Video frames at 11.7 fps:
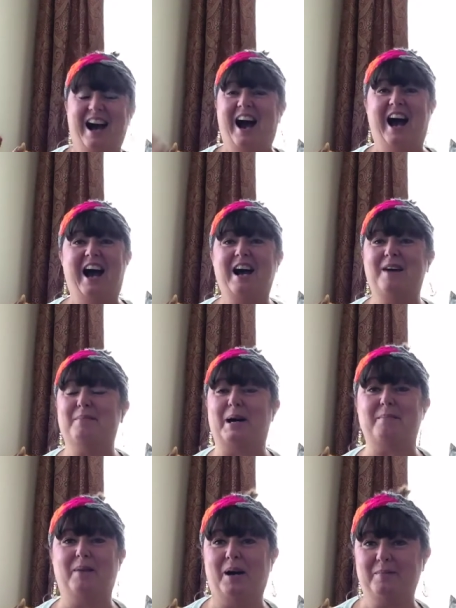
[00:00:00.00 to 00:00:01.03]
uh, uh, my
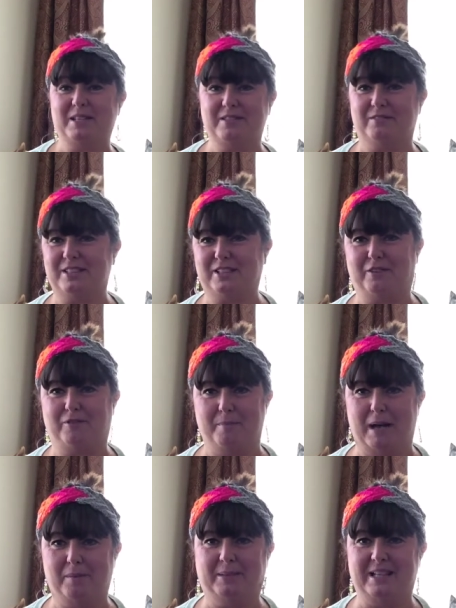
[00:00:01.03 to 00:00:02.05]
mom is originally from
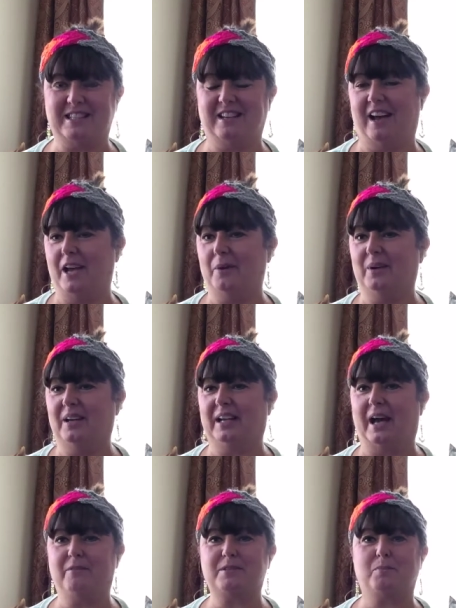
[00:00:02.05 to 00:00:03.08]
Mount Pleasant, Iowa, and
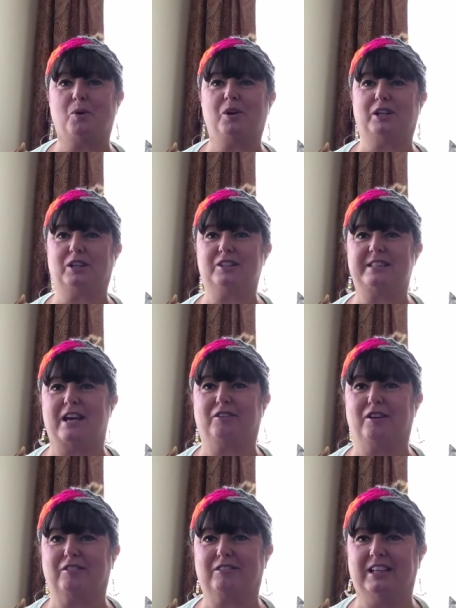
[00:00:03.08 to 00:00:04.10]
I was born in a little town
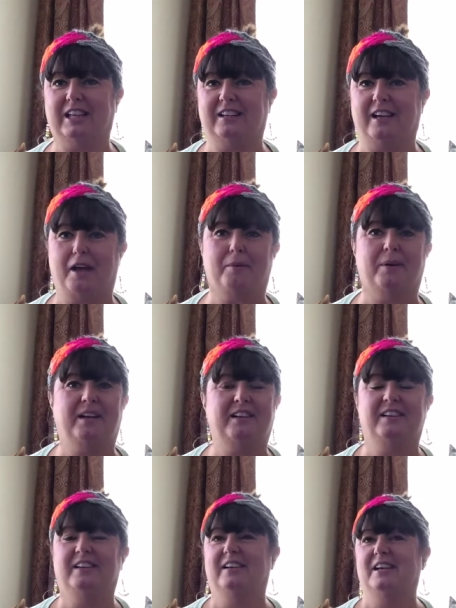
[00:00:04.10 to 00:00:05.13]
called Clinton, Iowa.
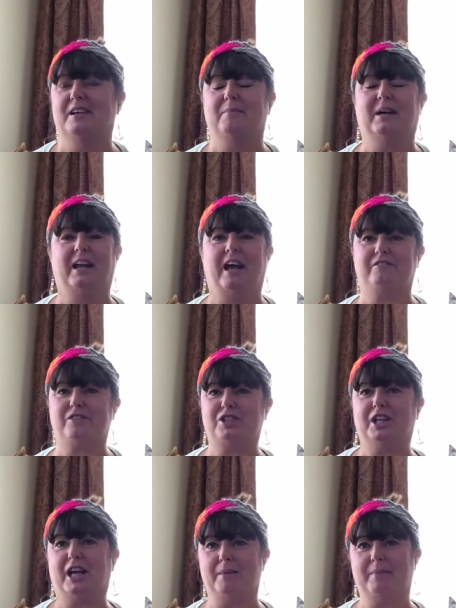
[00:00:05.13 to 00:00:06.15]
But after
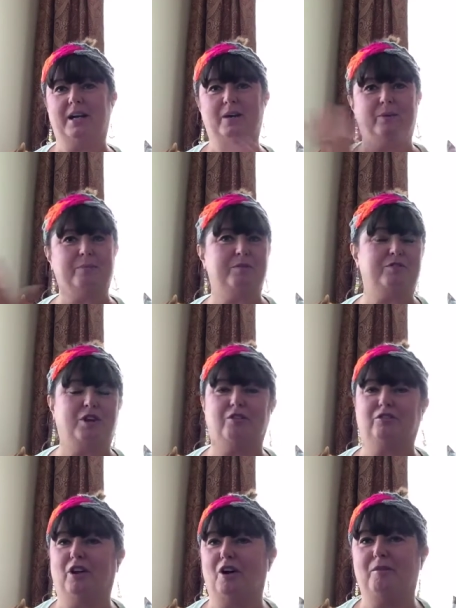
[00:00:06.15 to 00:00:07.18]
she got married, we moved to
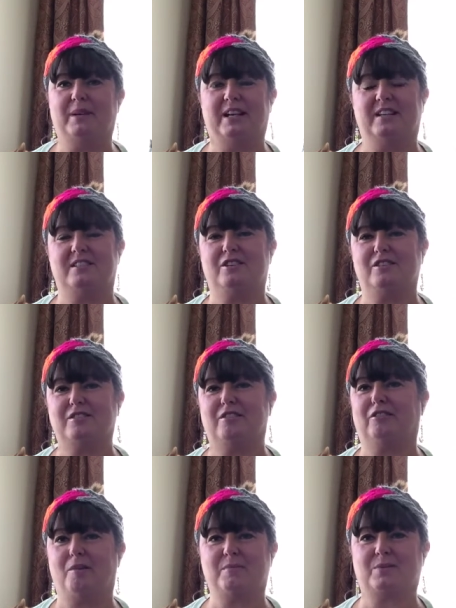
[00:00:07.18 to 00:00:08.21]
Oklahoma. Tulsa,
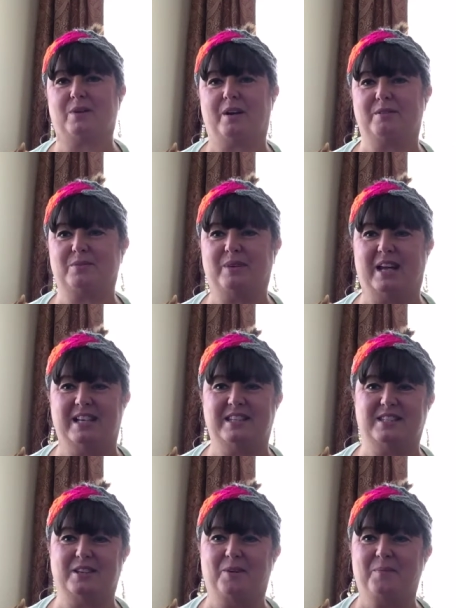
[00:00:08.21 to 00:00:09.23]
Oklahoma is where I was raised.
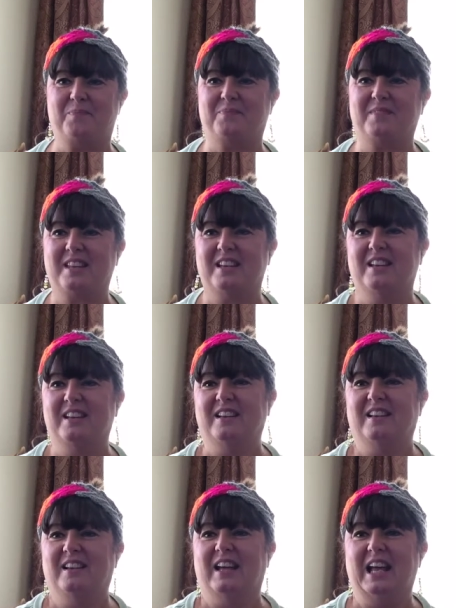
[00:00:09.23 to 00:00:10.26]
So
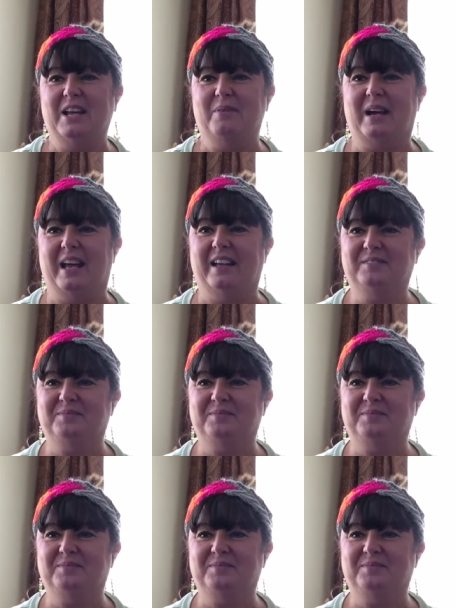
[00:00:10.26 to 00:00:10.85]
anyway,